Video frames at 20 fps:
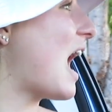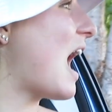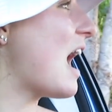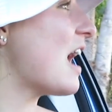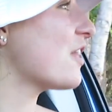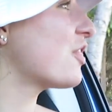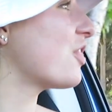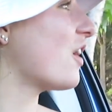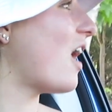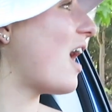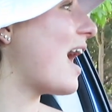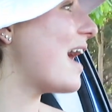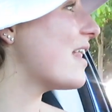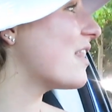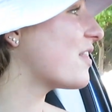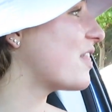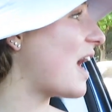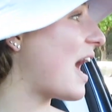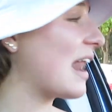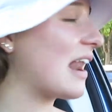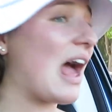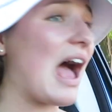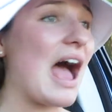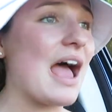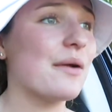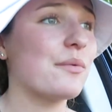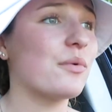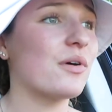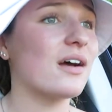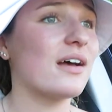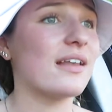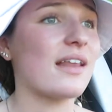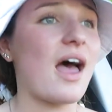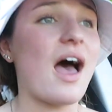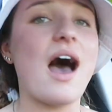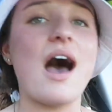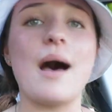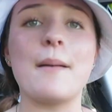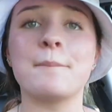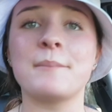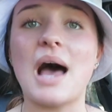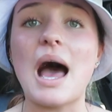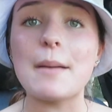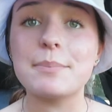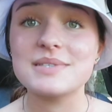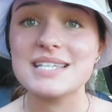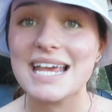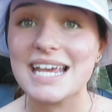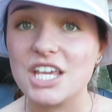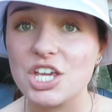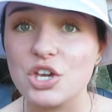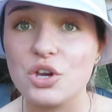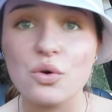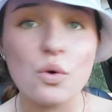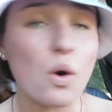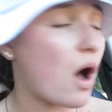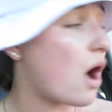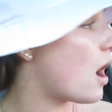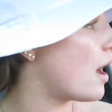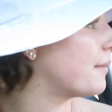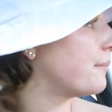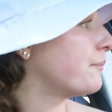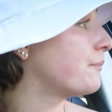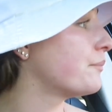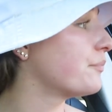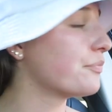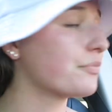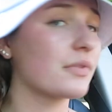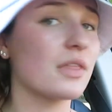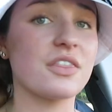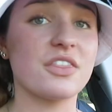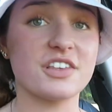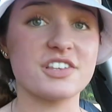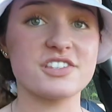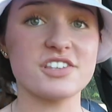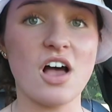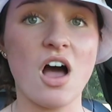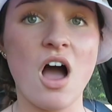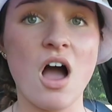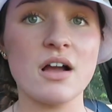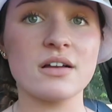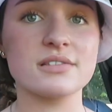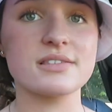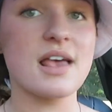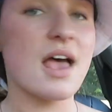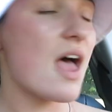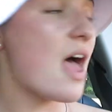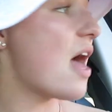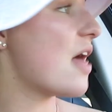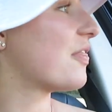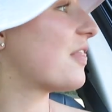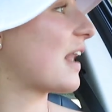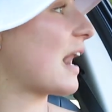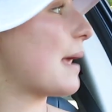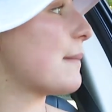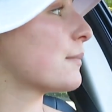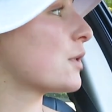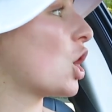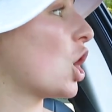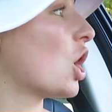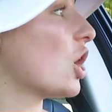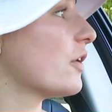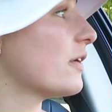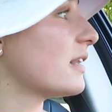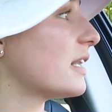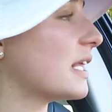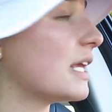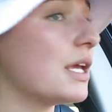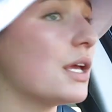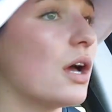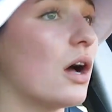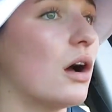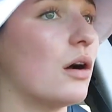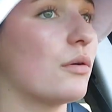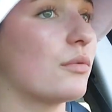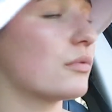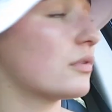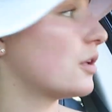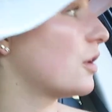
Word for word: I thought that I would um, update you on the songs that I'm currently, oh,